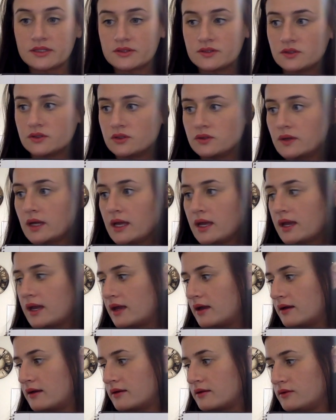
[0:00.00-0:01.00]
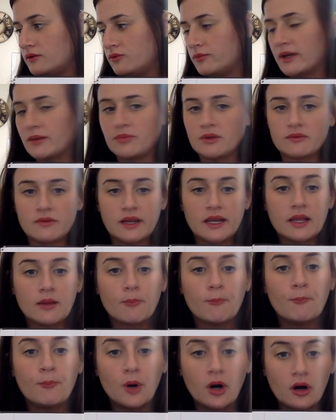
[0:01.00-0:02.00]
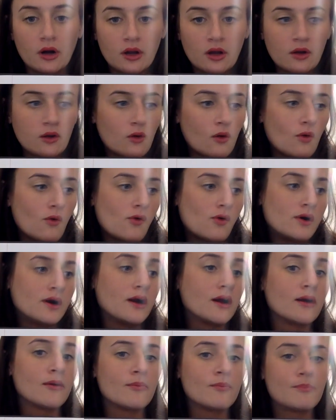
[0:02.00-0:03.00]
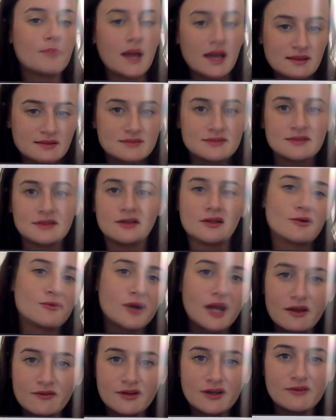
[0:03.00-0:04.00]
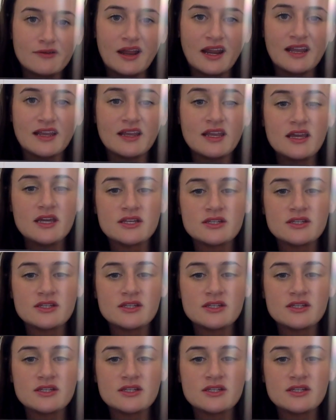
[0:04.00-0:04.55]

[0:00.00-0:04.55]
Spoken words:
So you might be writing book or pencil or whatever you're writing.